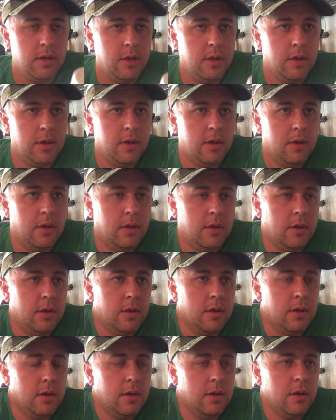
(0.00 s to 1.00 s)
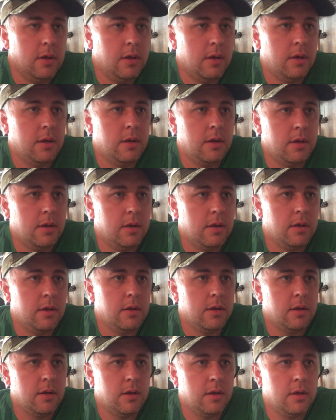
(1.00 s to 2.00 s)

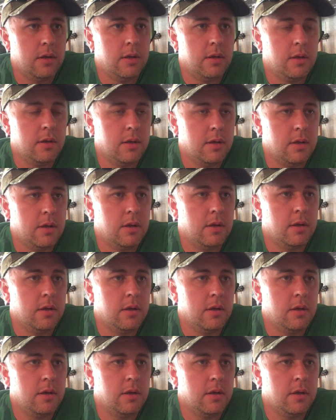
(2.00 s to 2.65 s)
(silence)